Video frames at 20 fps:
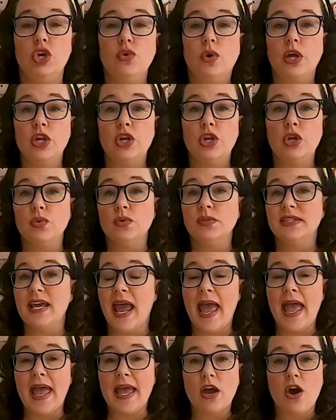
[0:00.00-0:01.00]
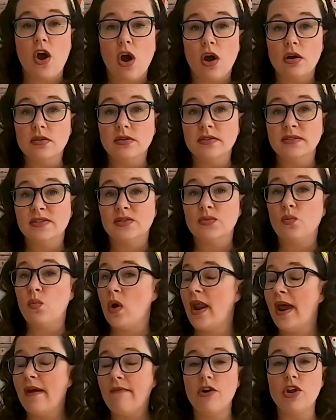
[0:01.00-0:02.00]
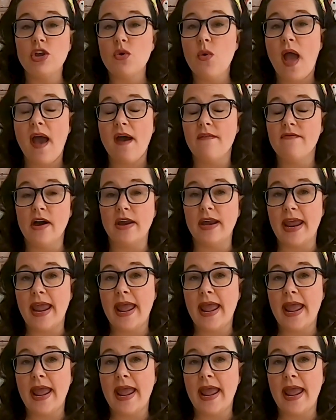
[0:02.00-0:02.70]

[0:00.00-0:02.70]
You can use egg cartons, whatever you have on